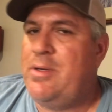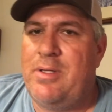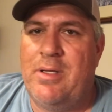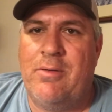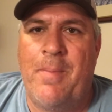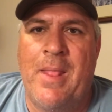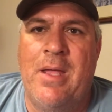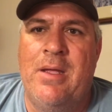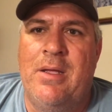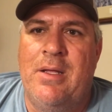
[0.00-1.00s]
tell,
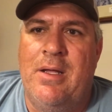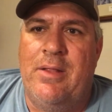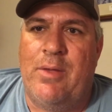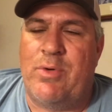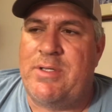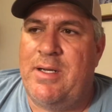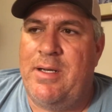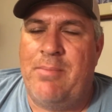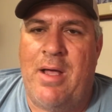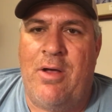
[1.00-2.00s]
that we're sitting in
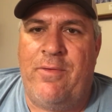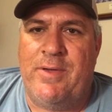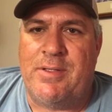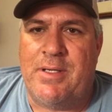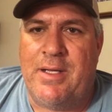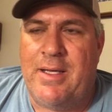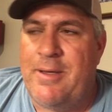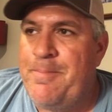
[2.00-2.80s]
my office today.